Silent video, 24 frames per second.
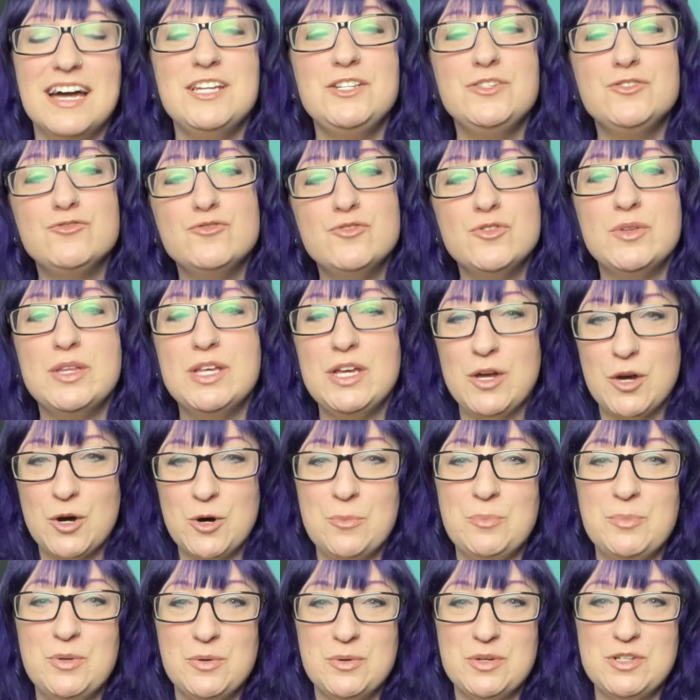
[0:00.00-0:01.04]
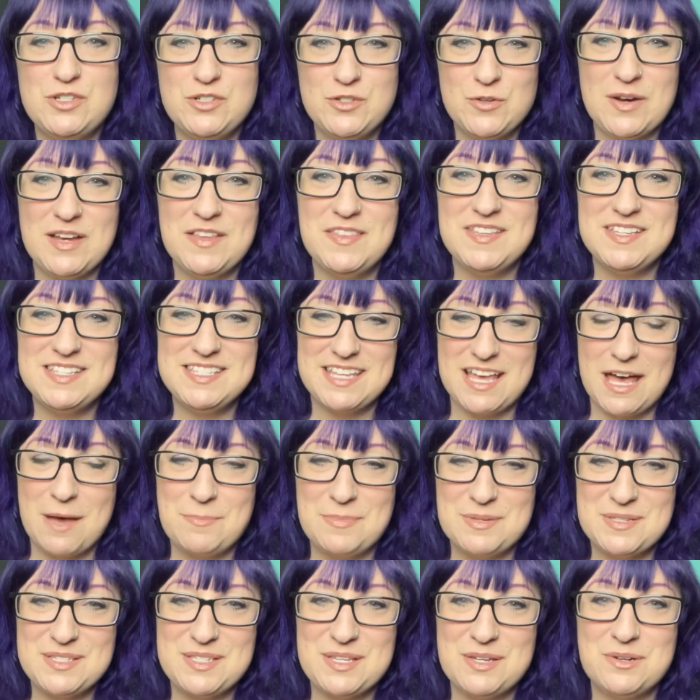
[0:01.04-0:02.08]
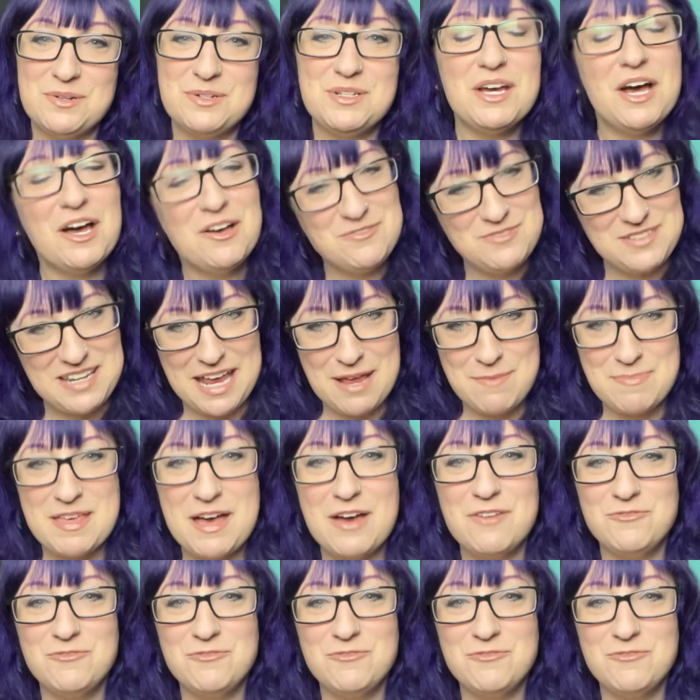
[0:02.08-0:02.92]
truly hope you enjoyed this episode of Name That